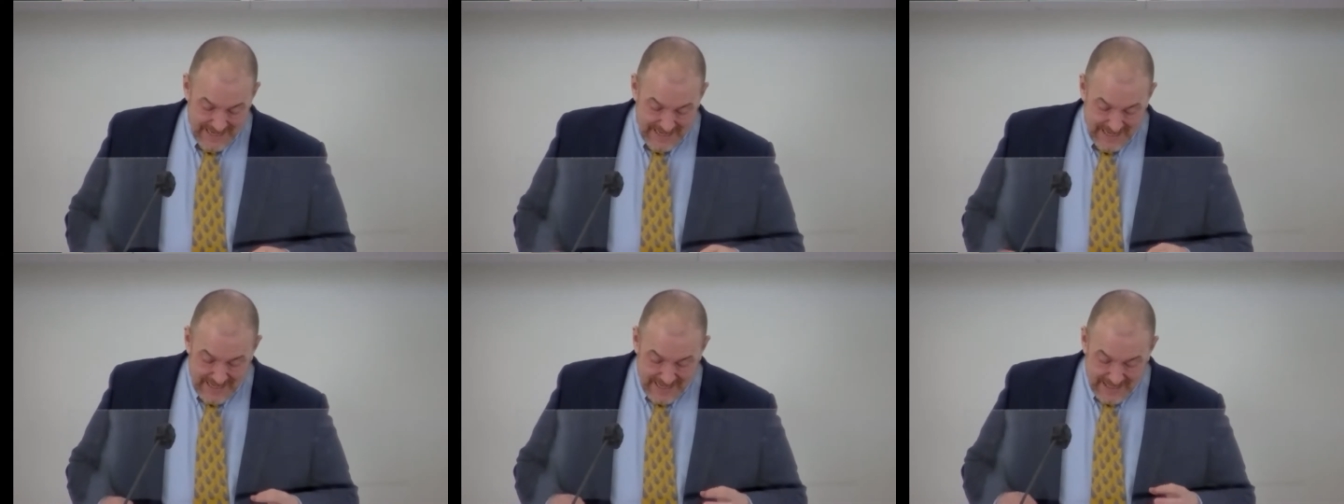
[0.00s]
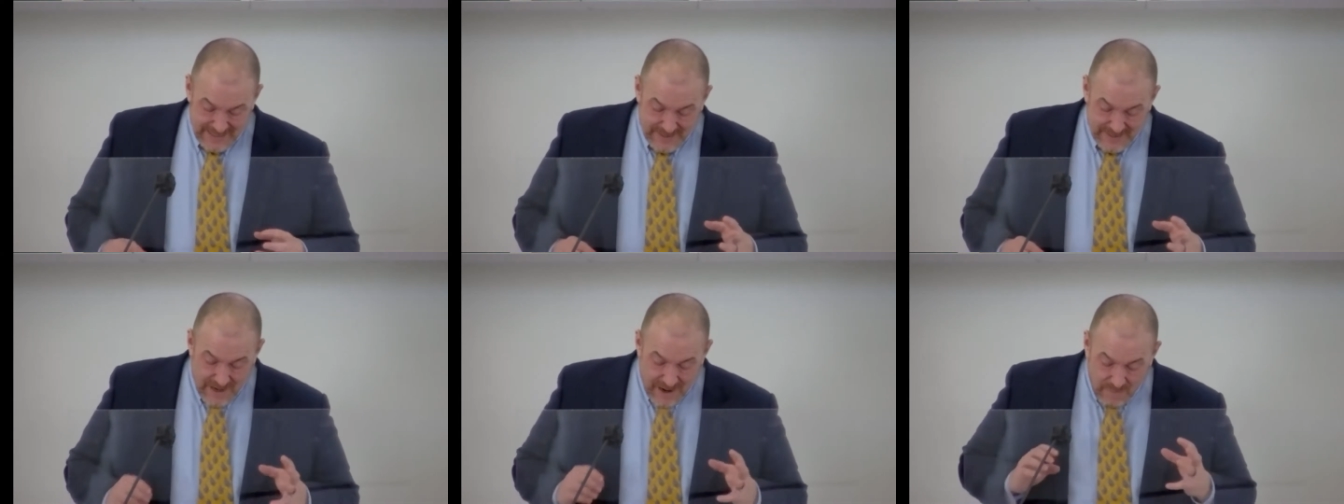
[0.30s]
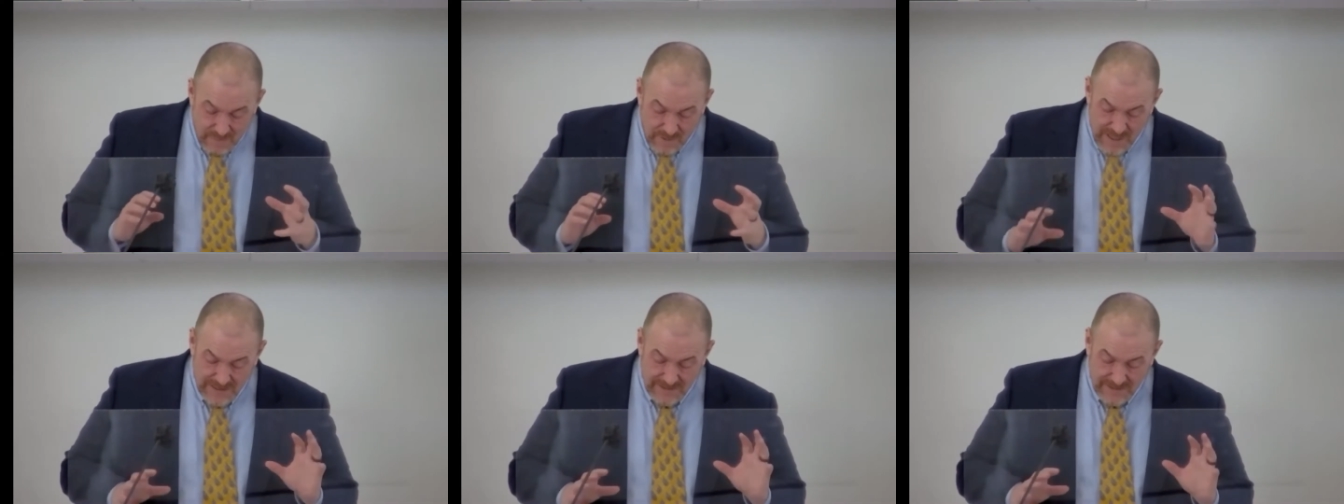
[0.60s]
So I
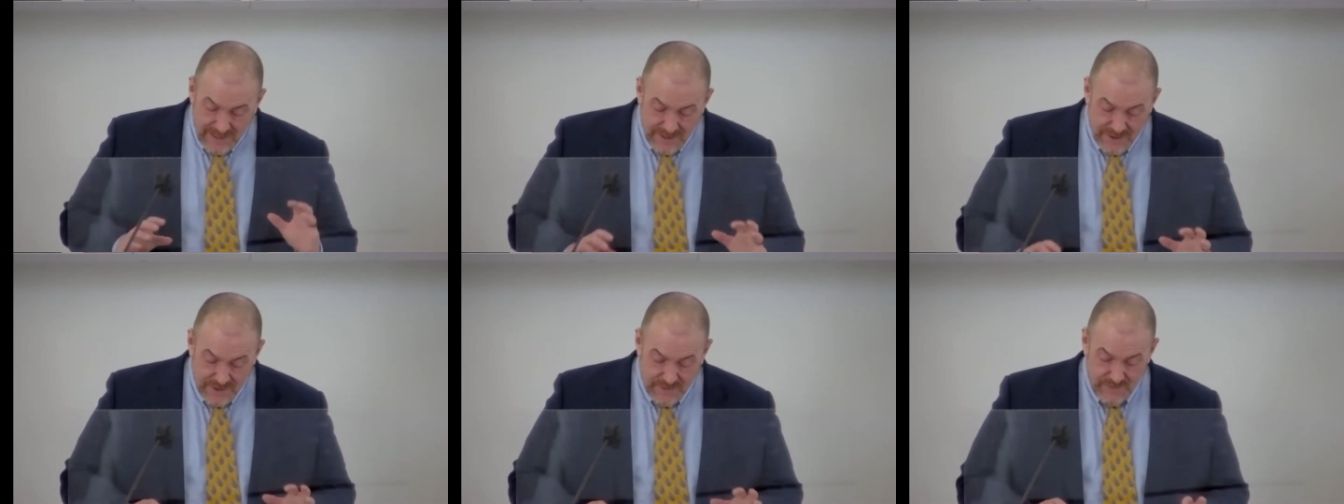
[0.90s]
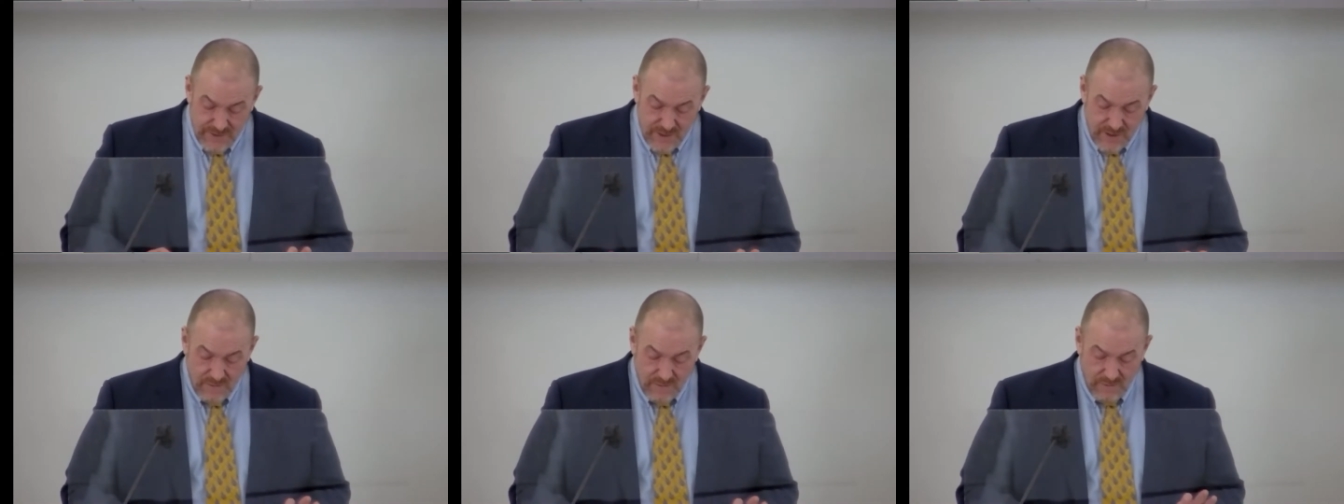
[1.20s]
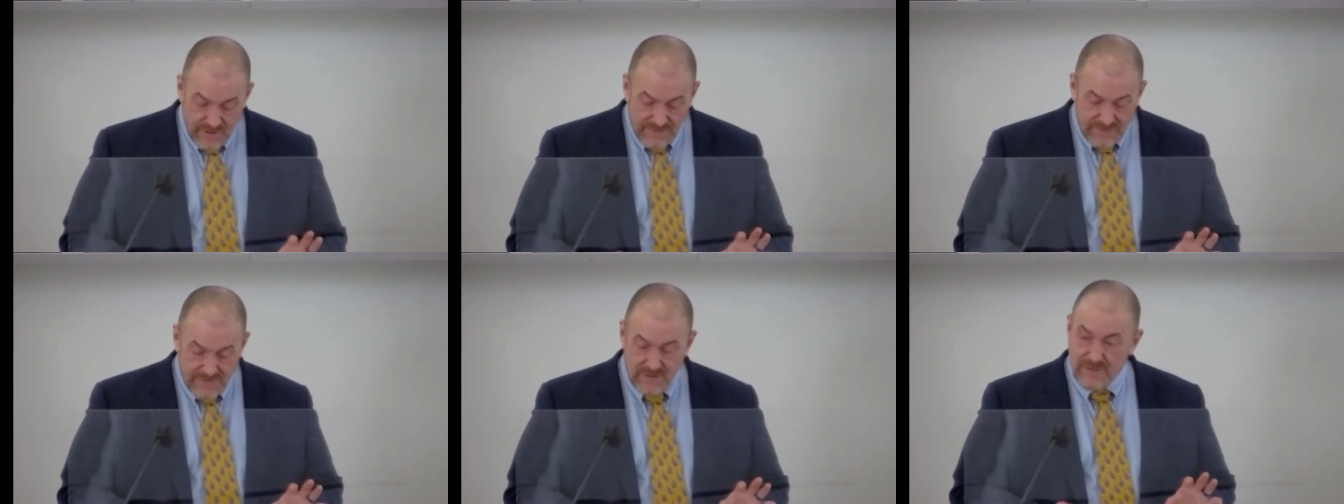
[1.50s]
want to let you know
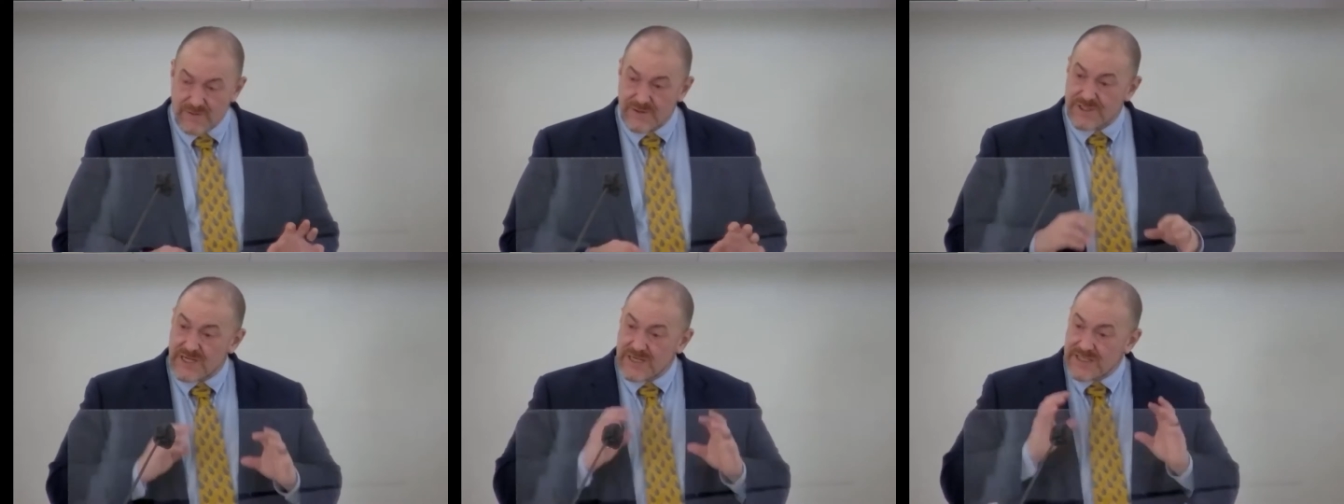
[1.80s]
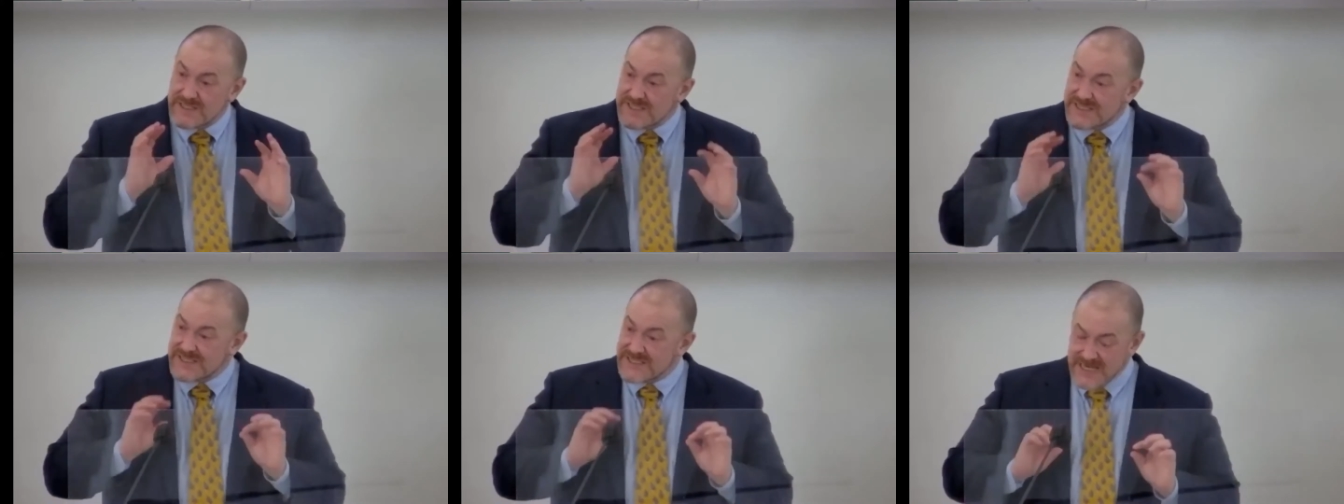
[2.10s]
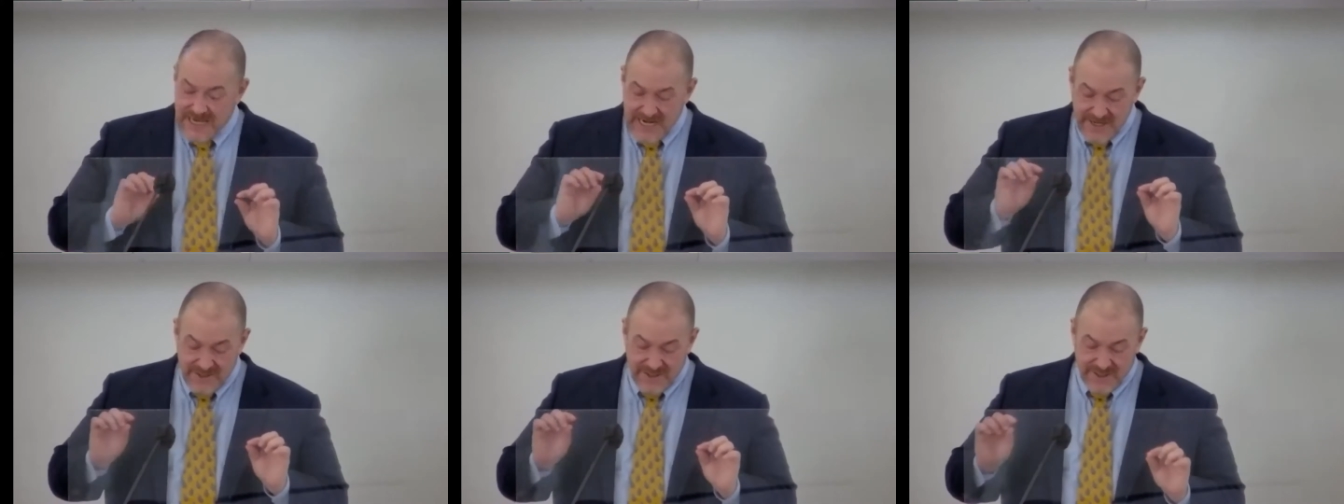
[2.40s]
what those
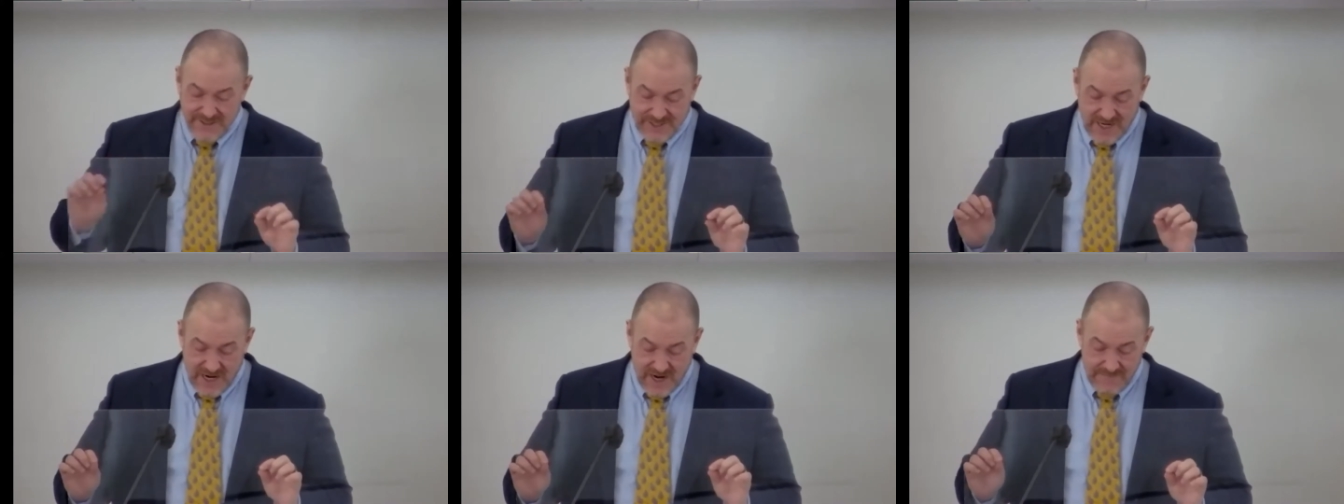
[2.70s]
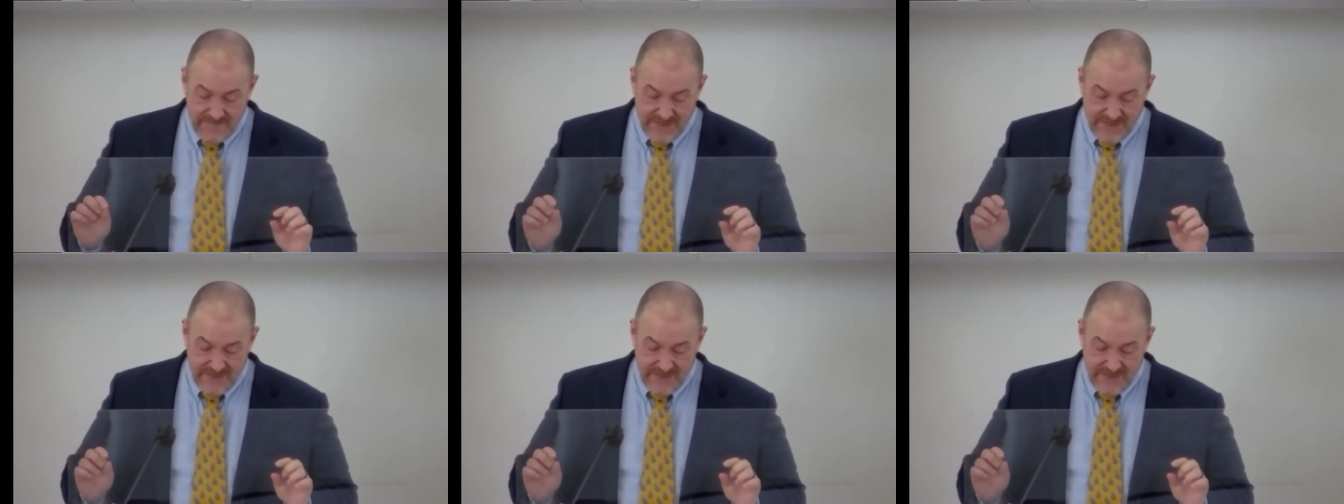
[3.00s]
stages are,